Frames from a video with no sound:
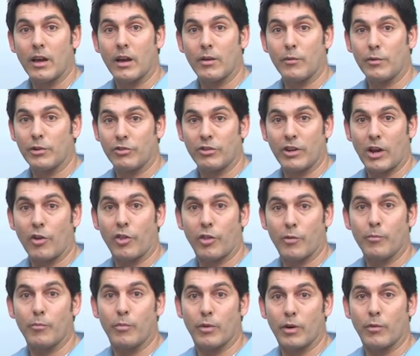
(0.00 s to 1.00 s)
which tell
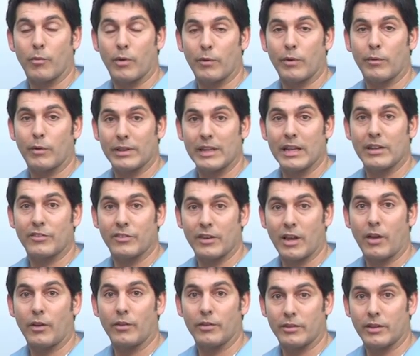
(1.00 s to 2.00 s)
them what that
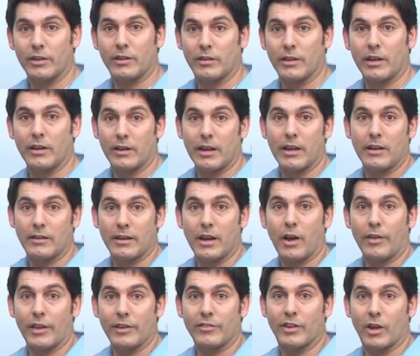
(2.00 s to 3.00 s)
cell, they
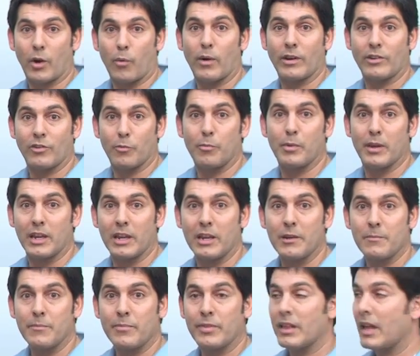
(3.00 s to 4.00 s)
tell that cell what to be.
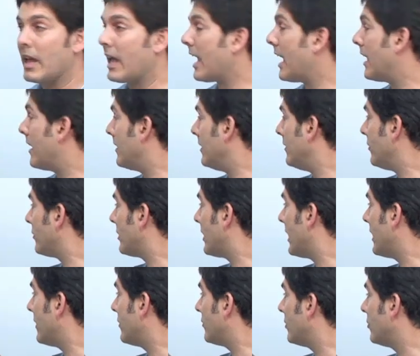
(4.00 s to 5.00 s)
And in this
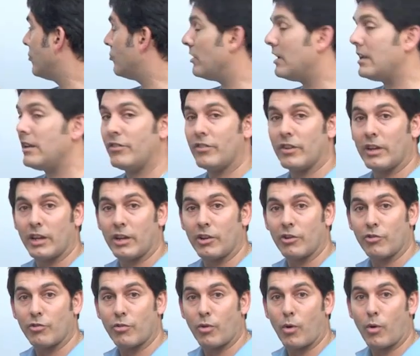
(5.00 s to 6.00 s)
case, the genes that
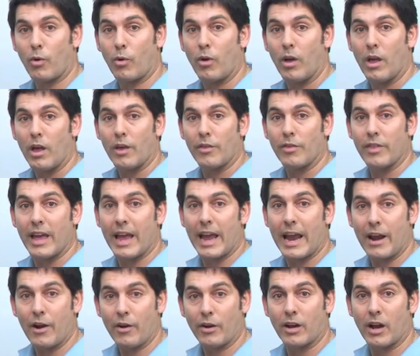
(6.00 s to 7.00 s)
control the
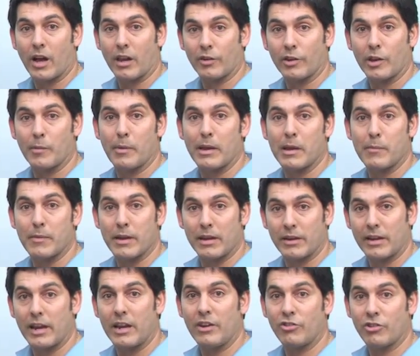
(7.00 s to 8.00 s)
hair color, the
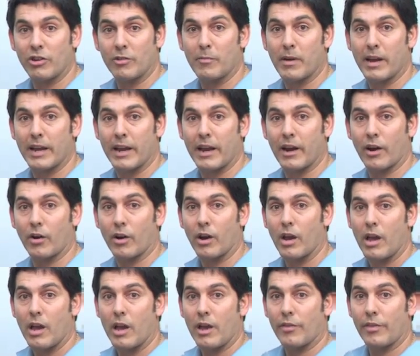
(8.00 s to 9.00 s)
pigmentation of my hair,
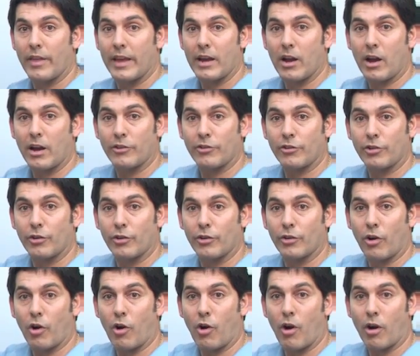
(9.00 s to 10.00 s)
they got
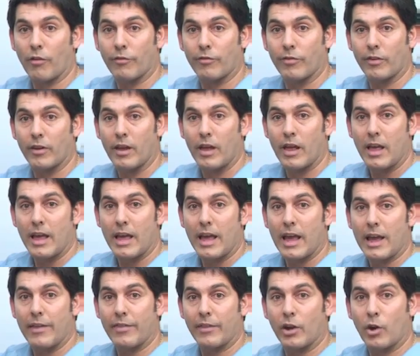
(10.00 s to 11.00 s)
turned off.
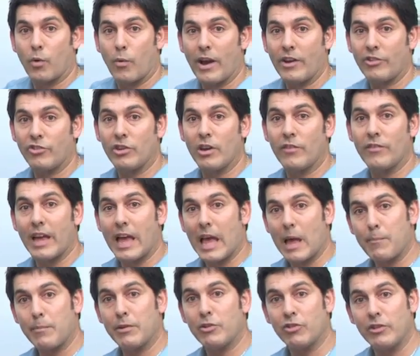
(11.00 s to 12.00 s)
And the question of
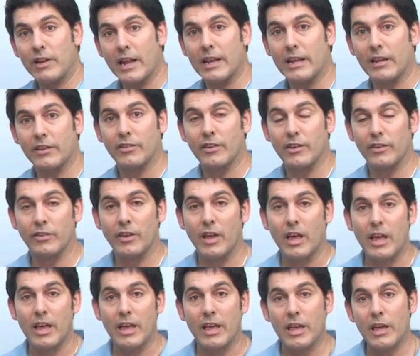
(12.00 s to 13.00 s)
epigenetics is,
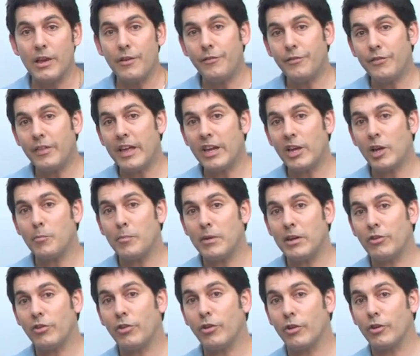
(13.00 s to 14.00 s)
if they could be
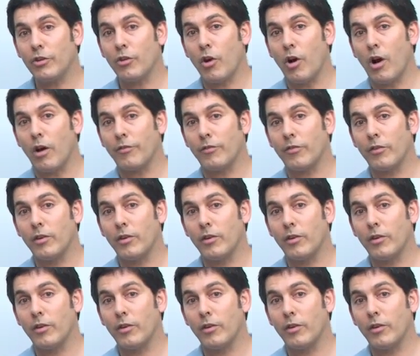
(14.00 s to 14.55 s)
turned off,